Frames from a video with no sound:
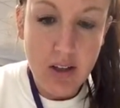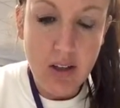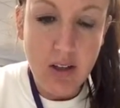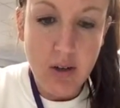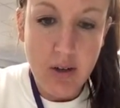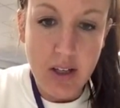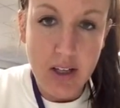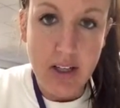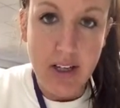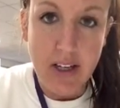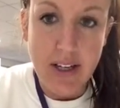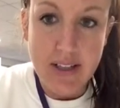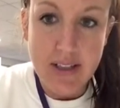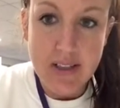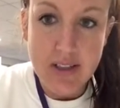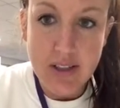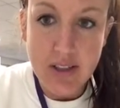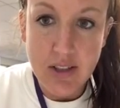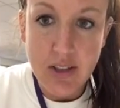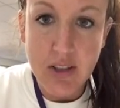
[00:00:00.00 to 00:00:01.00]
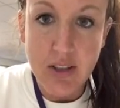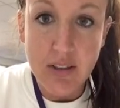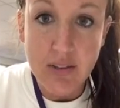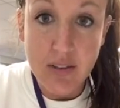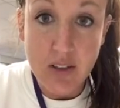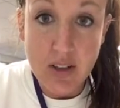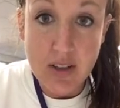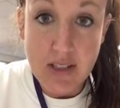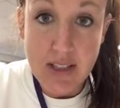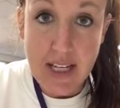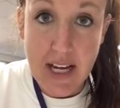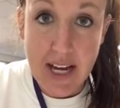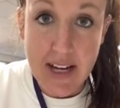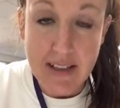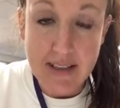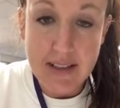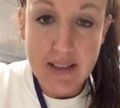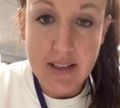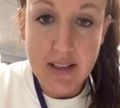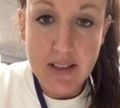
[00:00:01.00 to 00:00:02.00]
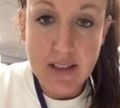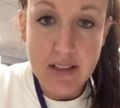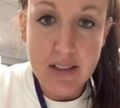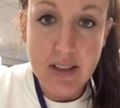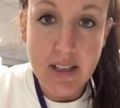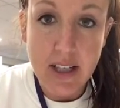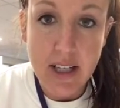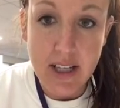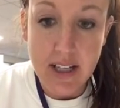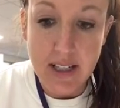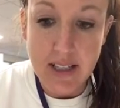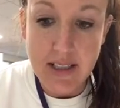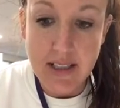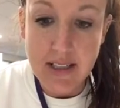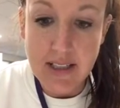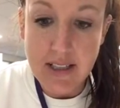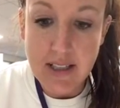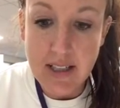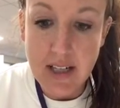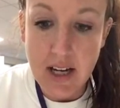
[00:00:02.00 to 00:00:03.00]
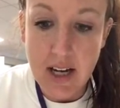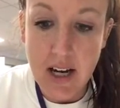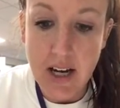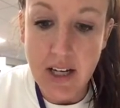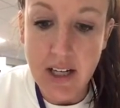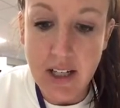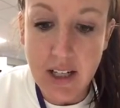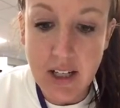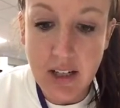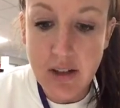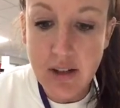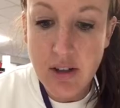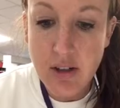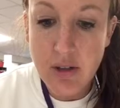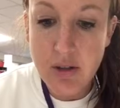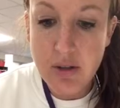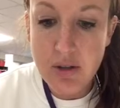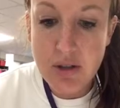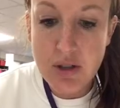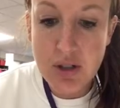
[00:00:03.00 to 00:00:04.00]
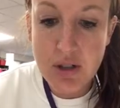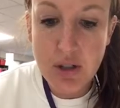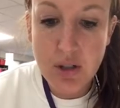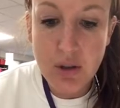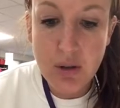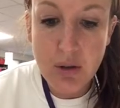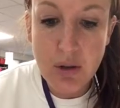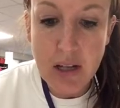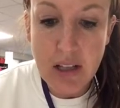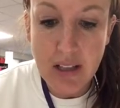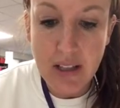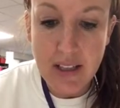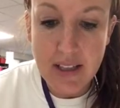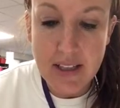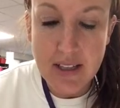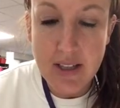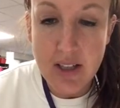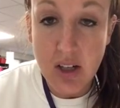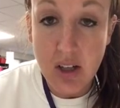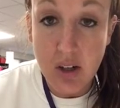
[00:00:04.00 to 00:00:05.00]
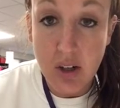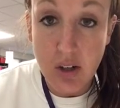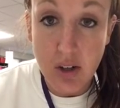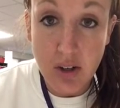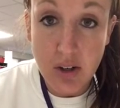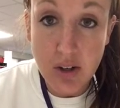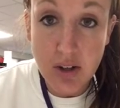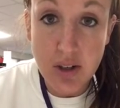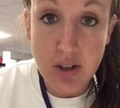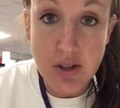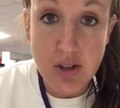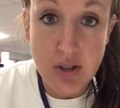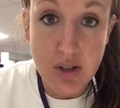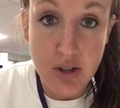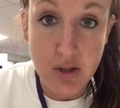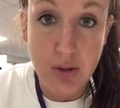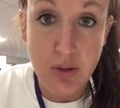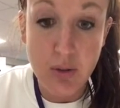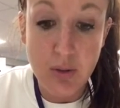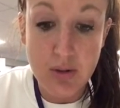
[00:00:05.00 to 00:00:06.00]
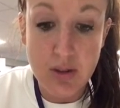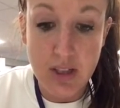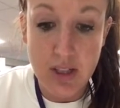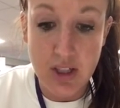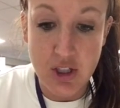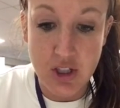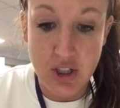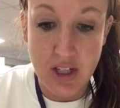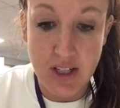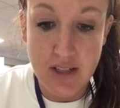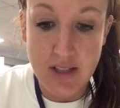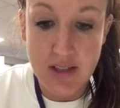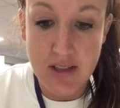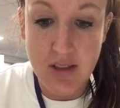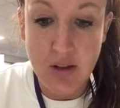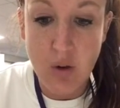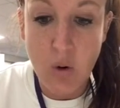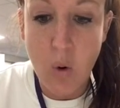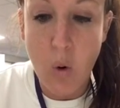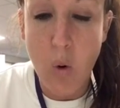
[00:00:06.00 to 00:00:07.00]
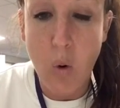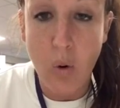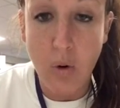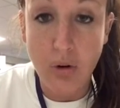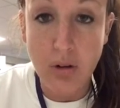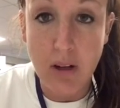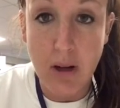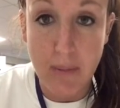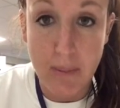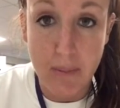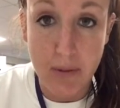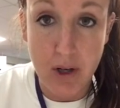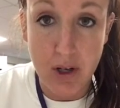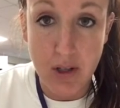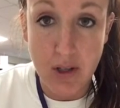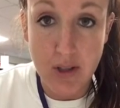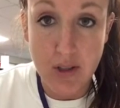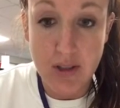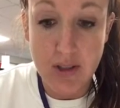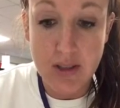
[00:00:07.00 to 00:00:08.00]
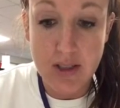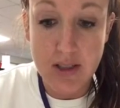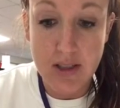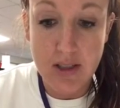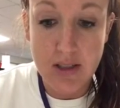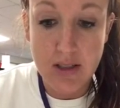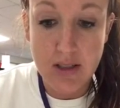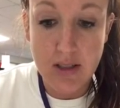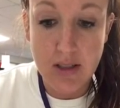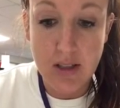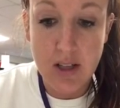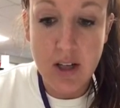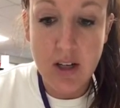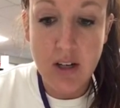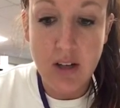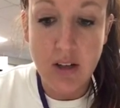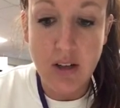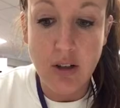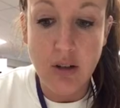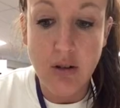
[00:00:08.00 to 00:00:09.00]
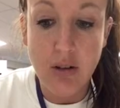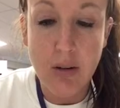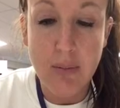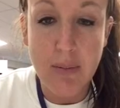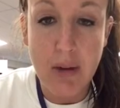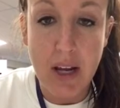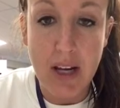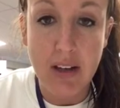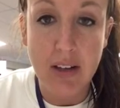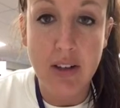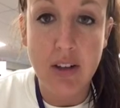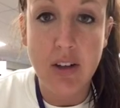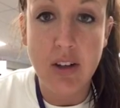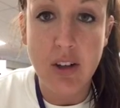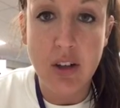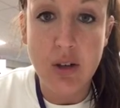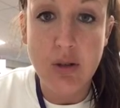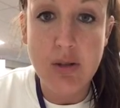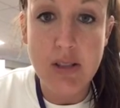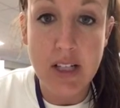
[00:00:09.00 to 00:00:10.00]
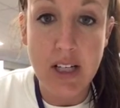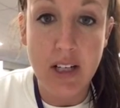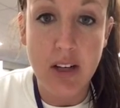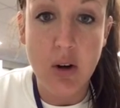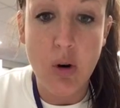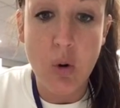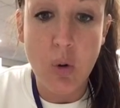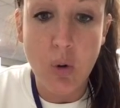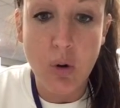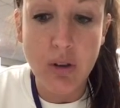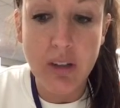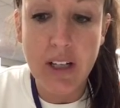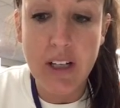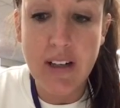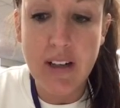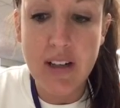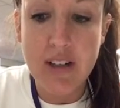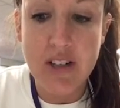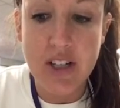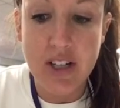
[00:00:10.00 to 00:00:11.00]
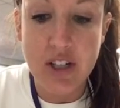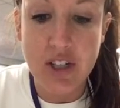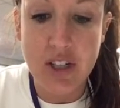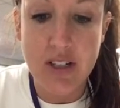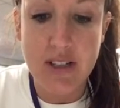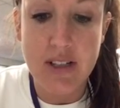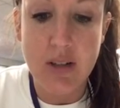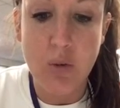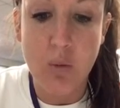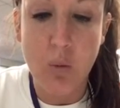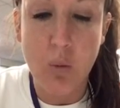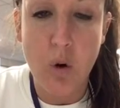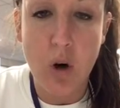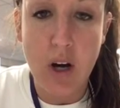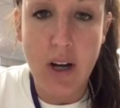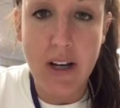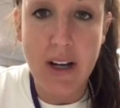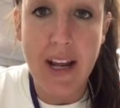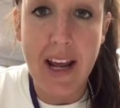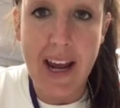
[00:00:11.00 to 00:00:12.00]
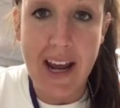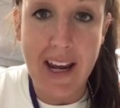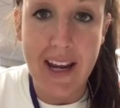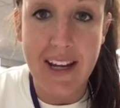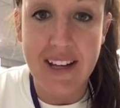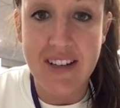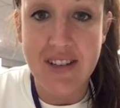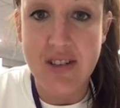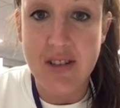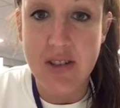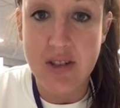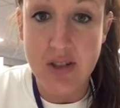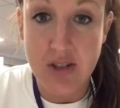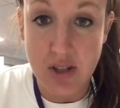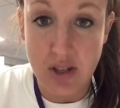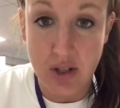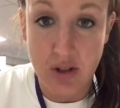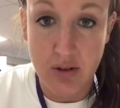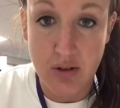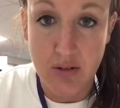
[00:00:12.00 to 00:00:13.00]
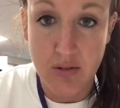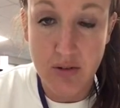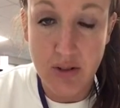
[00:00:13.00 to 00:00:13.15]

Okay, guys, your first task is I need you to list all the 2-digit whole numbers you can make using only the digits 1 and 2.